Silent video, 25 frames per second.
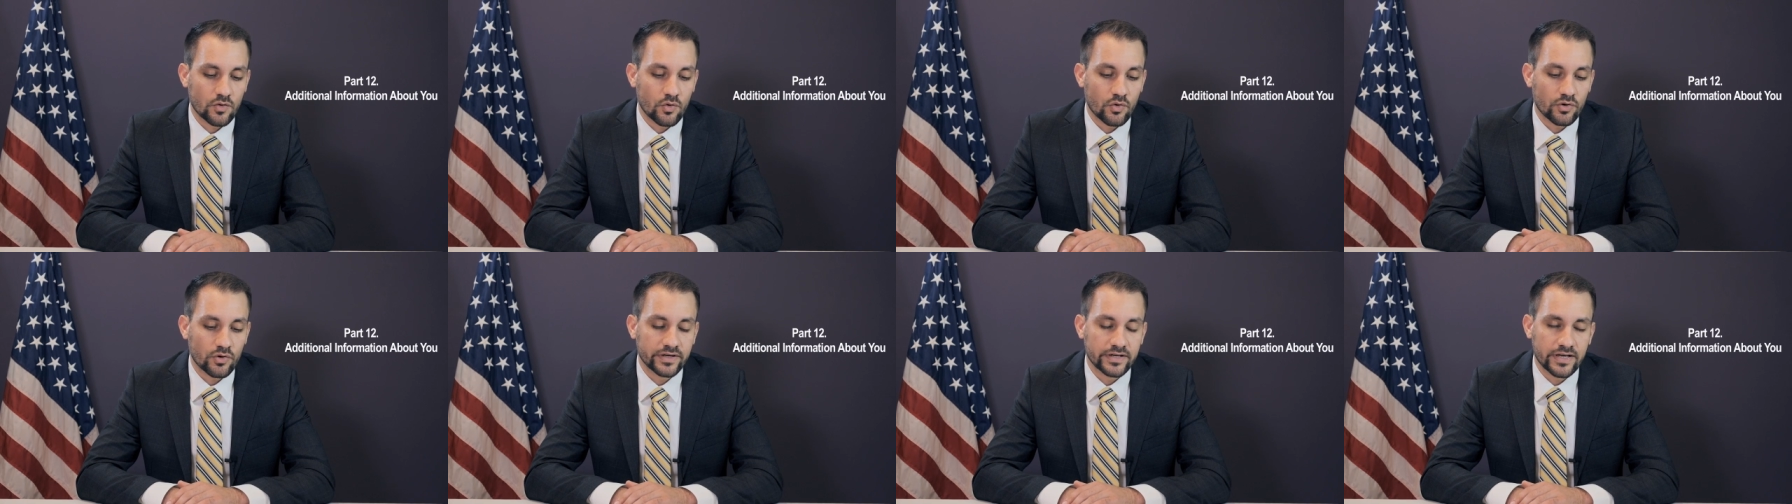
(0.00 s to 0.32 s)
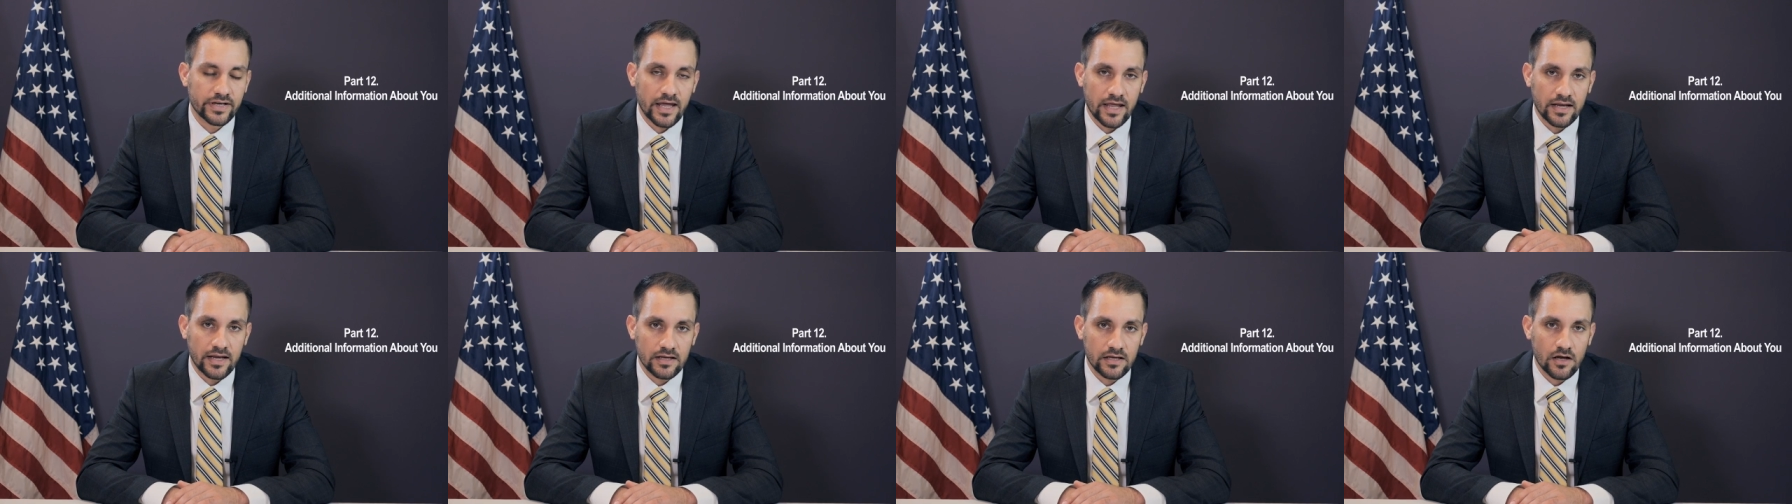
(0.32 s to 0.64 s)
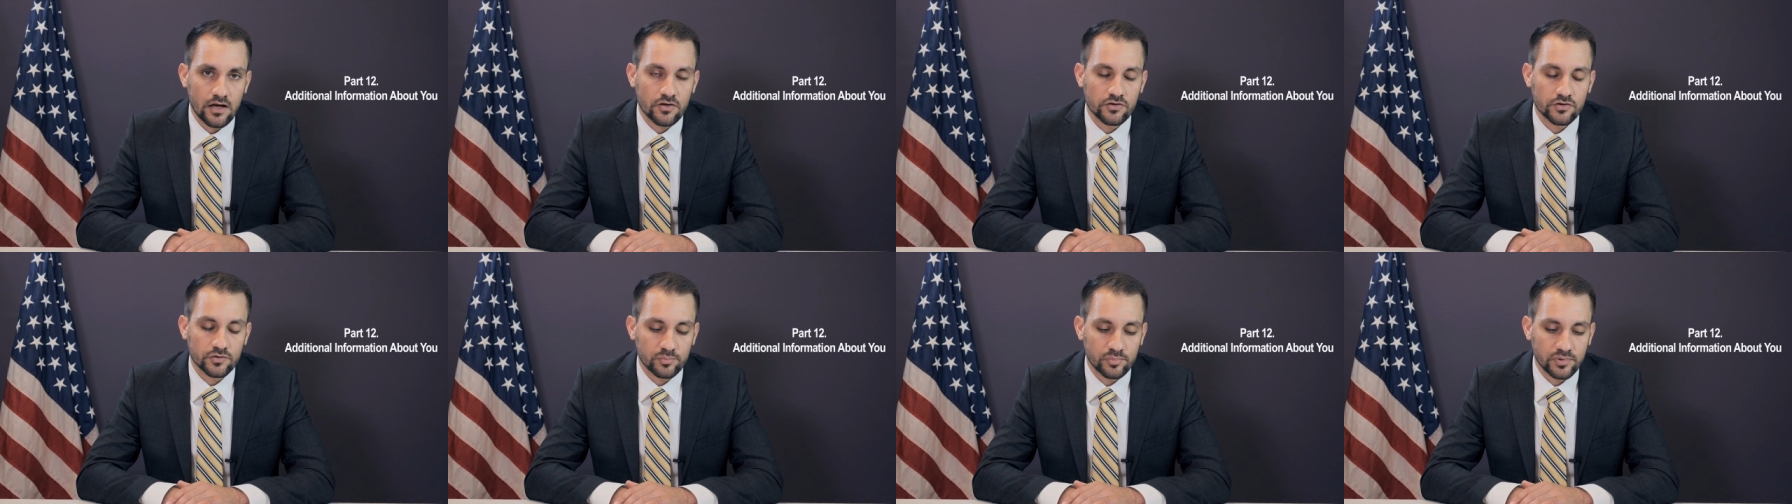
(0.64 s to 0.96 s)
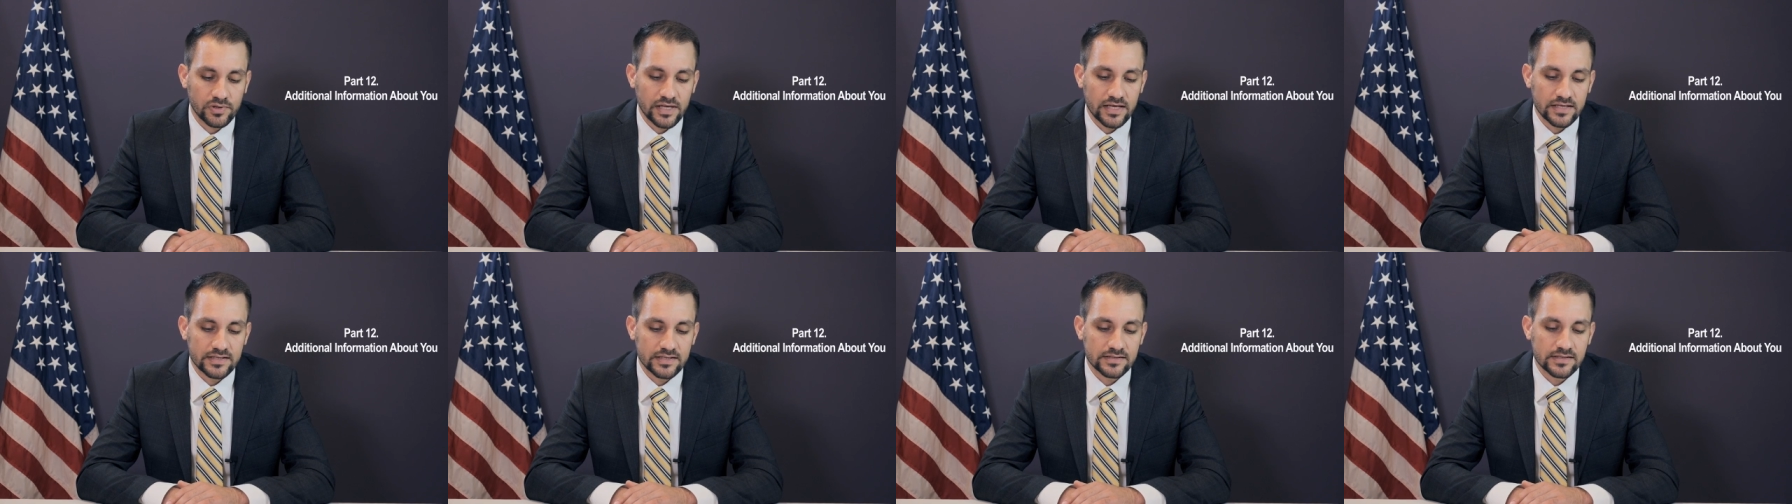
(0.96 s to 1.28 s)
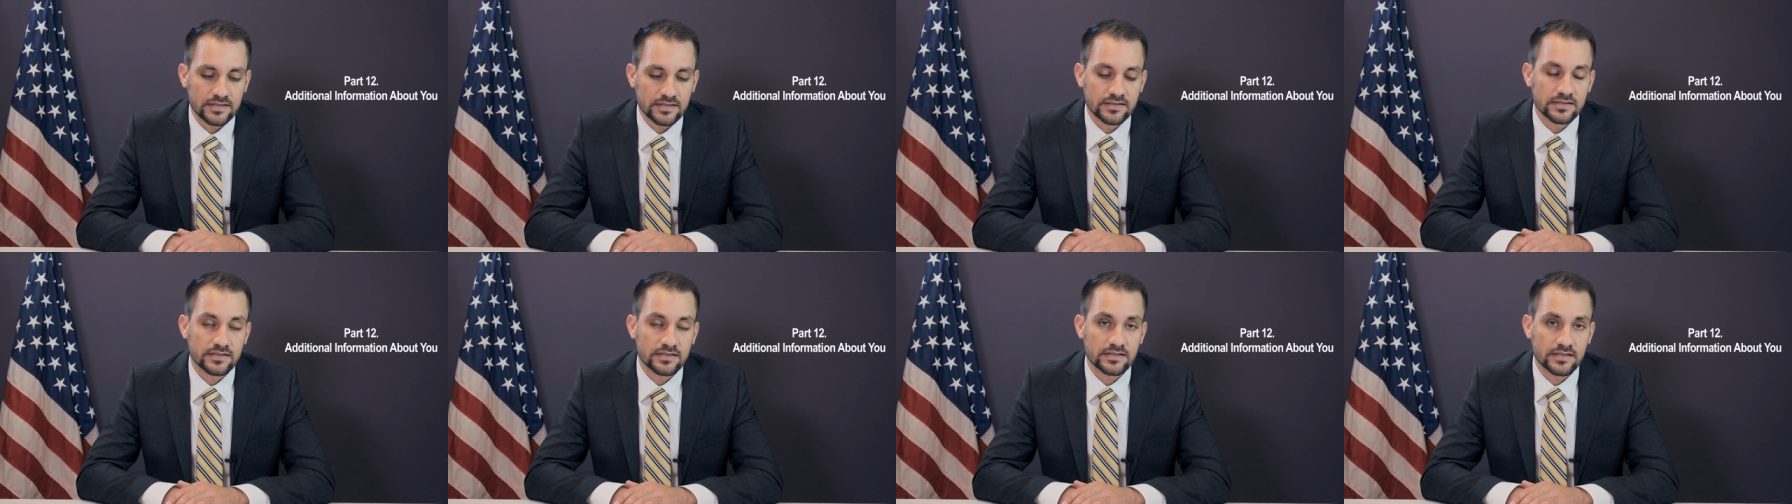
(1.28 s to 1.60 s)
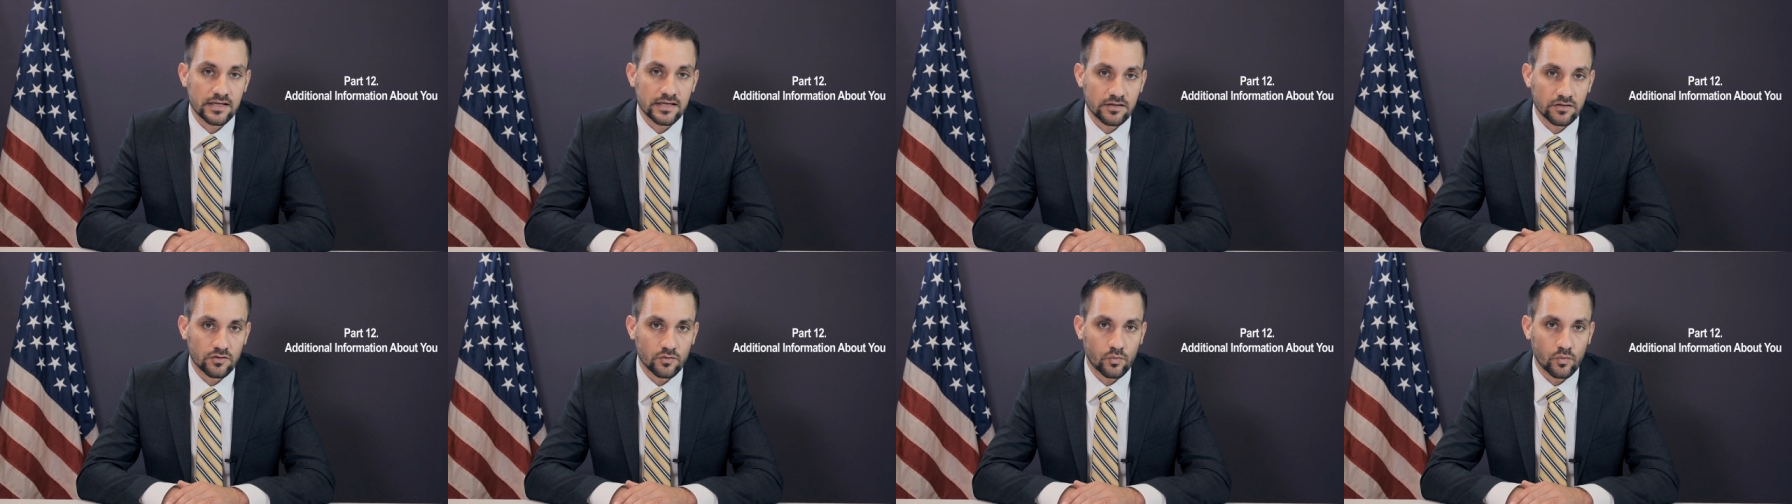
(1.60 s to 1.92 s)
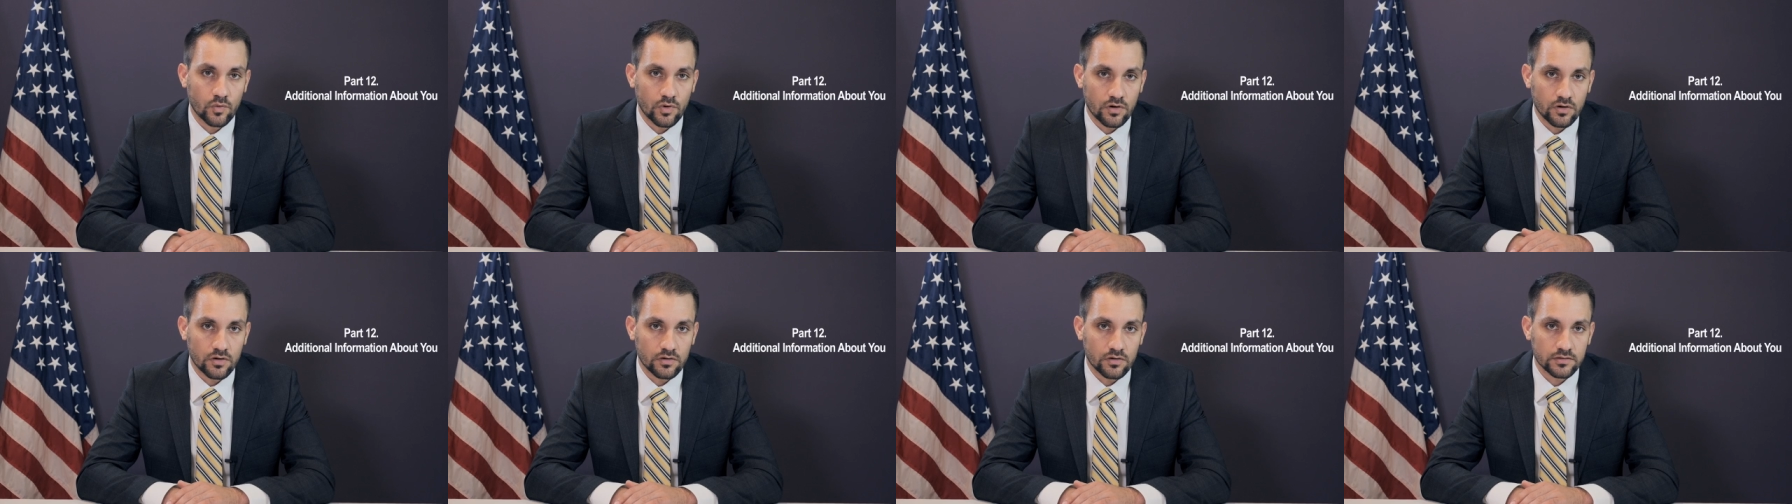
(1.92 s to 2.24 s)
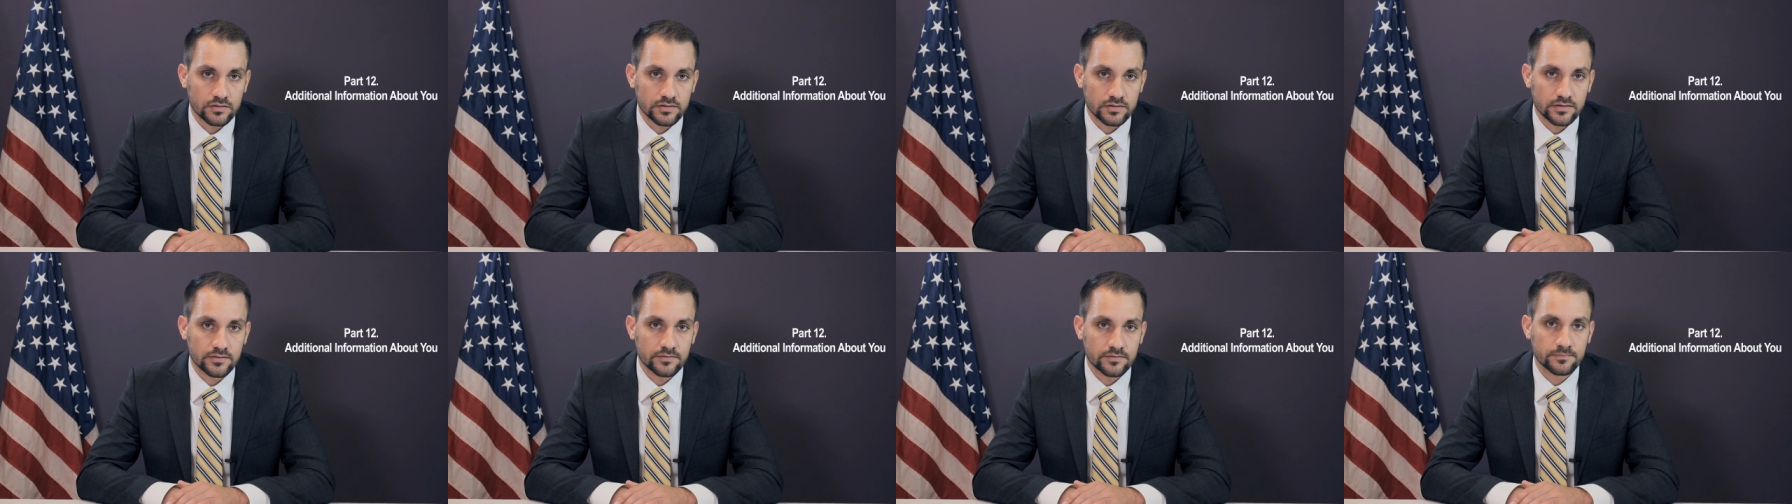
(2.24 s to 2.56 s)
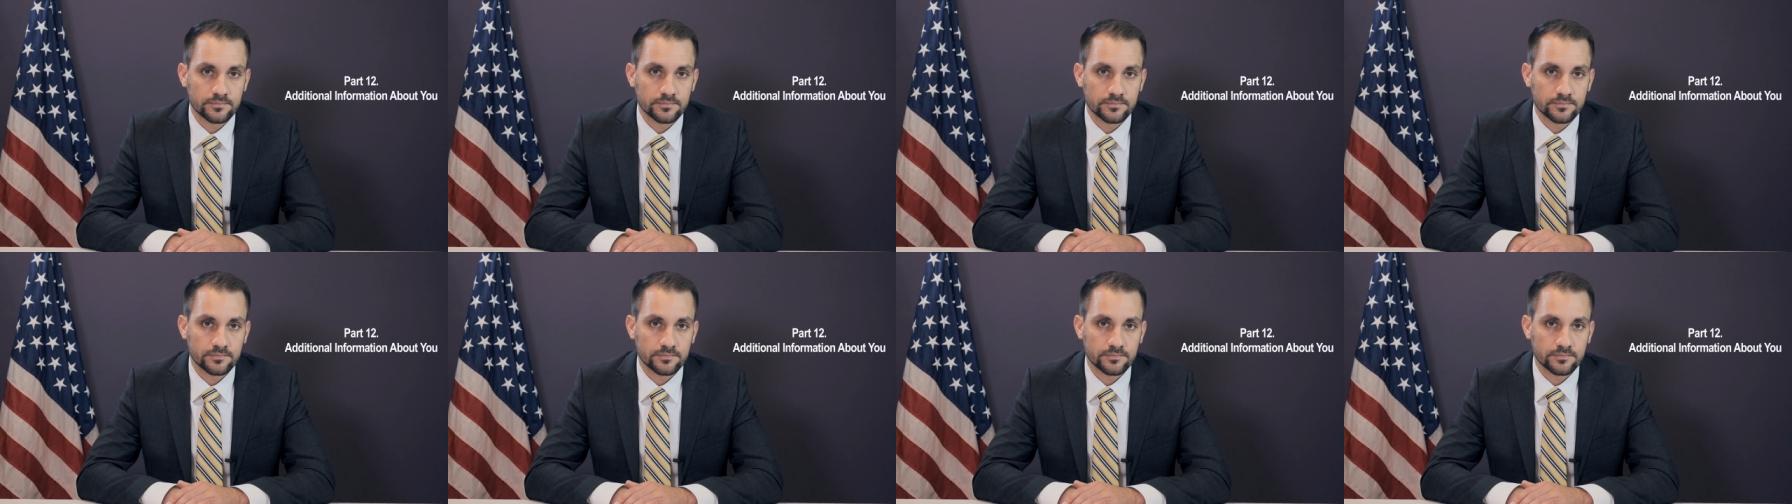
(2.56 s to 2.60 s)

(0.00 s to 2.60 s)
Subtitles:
or in any other places in the world?